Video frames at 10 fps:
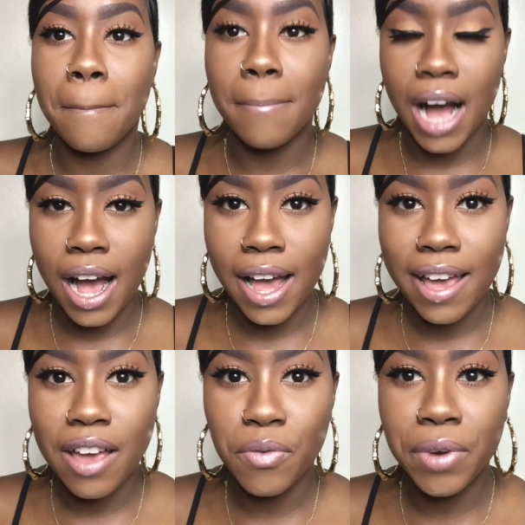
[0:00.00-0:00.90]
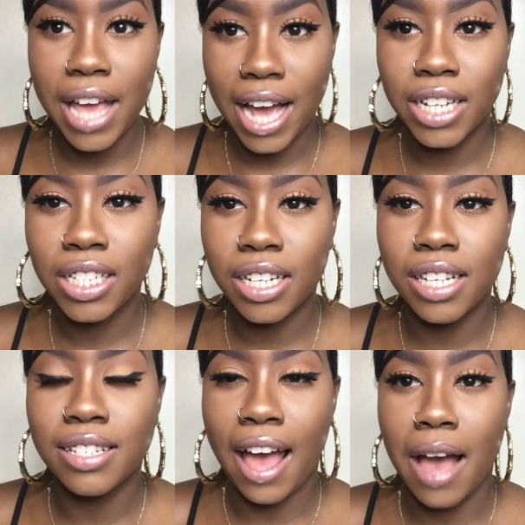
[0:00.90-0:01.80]
My reaction
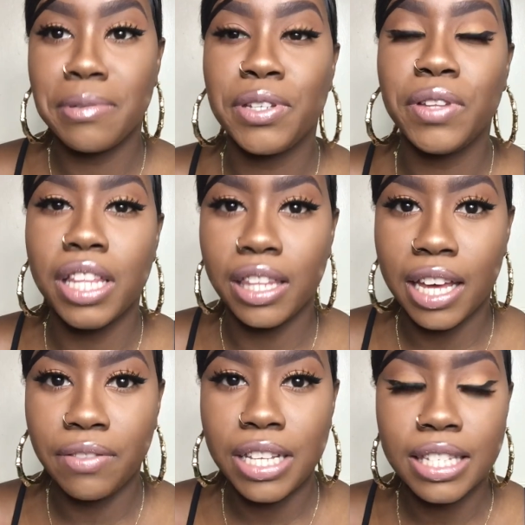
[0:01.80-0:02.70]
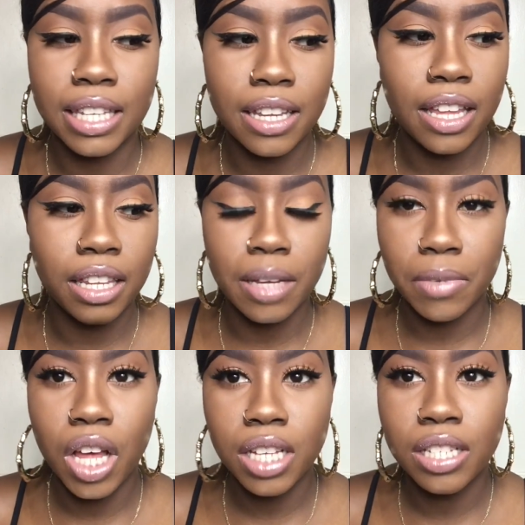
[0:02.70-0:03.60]
is I absolutely love these
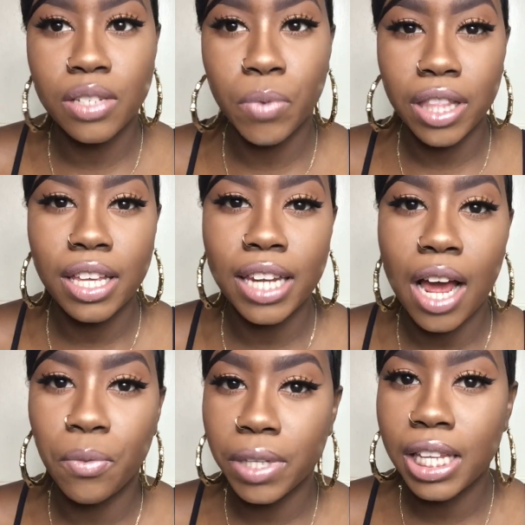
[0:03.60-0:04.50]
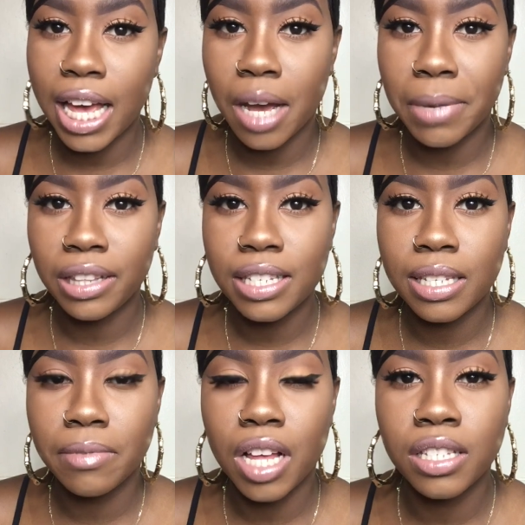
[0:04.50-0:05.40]
lip glosses. One thing that I really like about
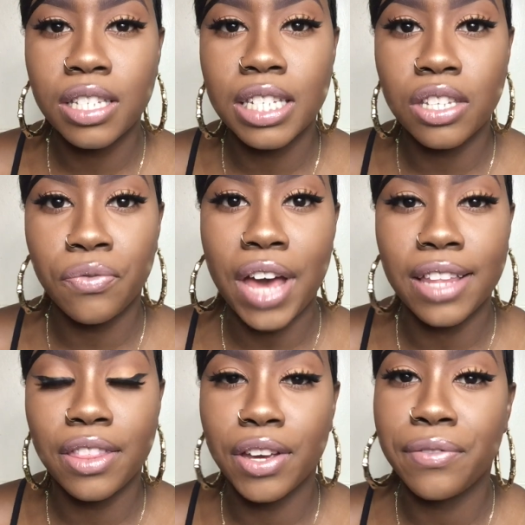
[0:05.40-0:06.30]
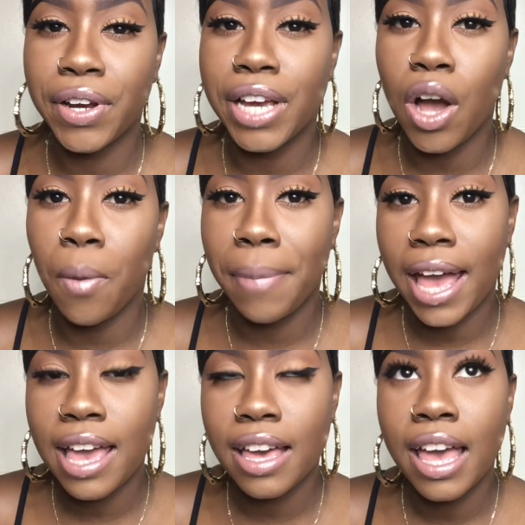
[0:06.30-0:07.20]
these lip glosses is the fact that they're very
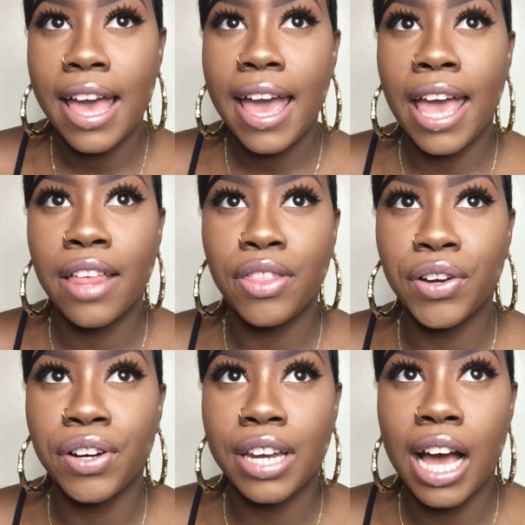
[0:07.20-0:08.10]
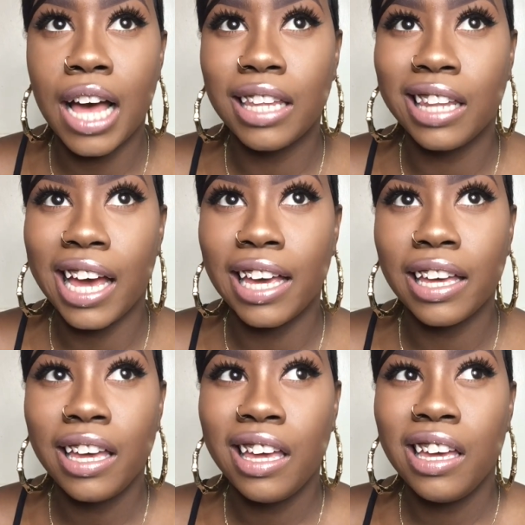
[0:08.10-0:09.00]
opaque and they're not
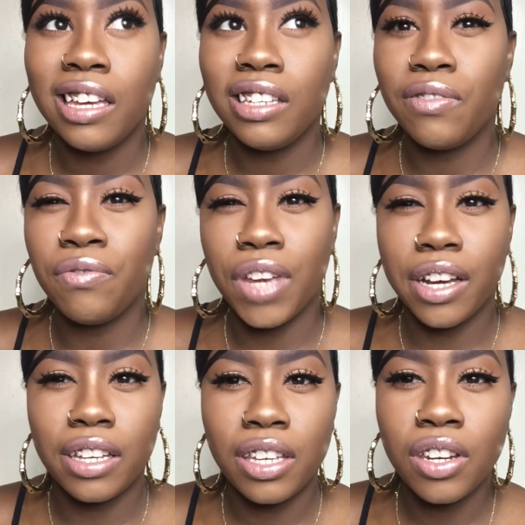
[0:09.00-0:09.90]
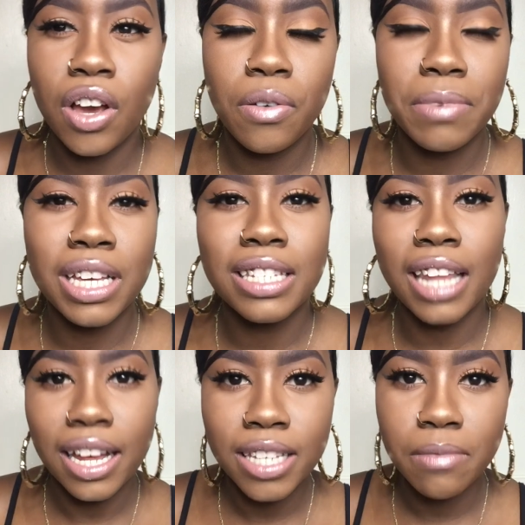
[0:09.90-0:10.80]
like very you know because
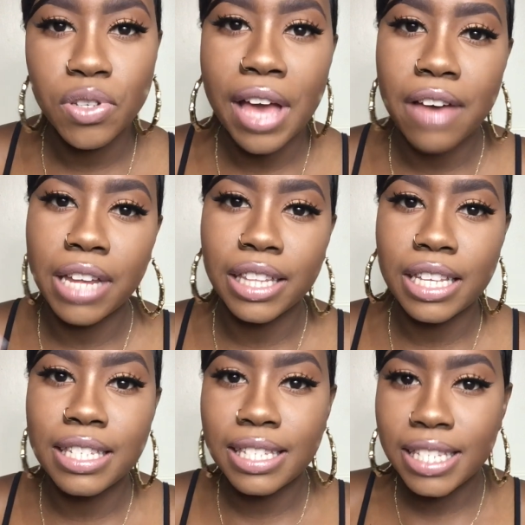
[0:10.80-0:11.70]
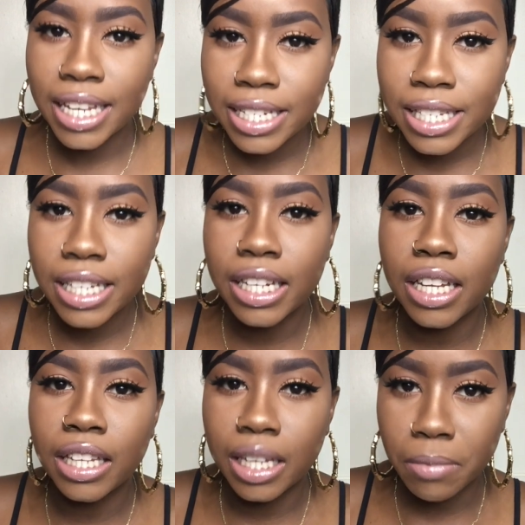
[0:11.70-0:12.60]
a lot of times you have like these tinted
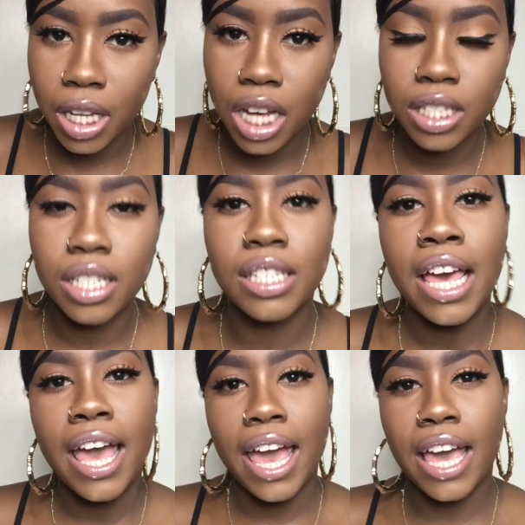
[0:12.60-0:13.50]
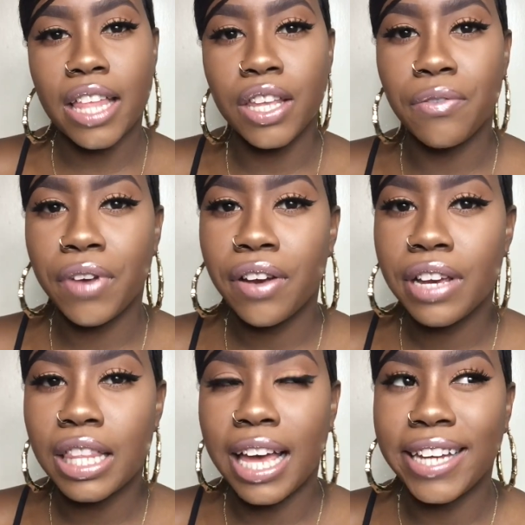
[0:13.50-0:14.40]
lip glosses and they're
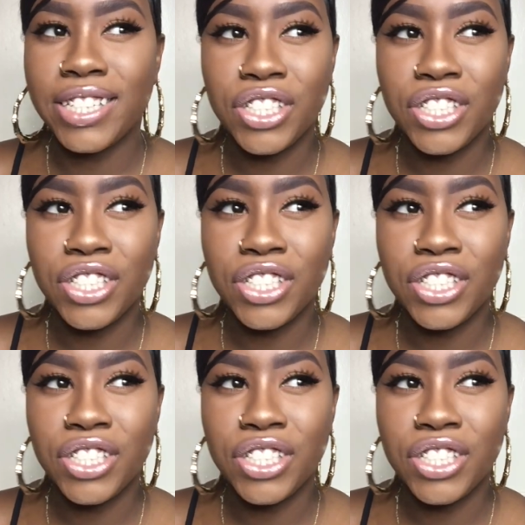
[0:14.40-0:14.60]
very like